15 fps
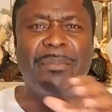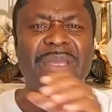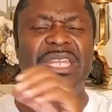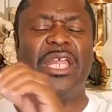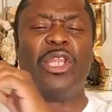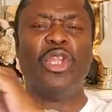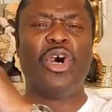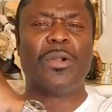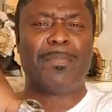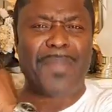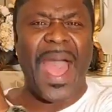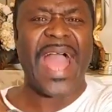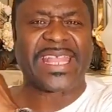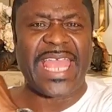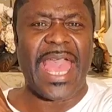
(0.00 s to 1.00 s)
me to look
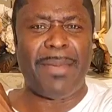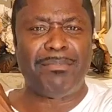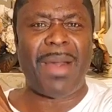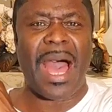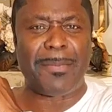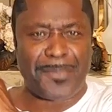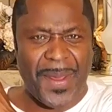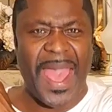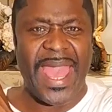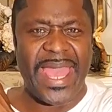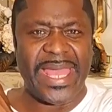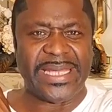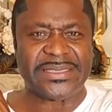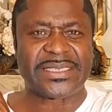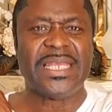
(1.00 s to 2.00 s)
back at my
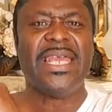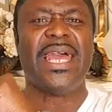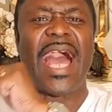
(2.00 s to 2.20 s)
past.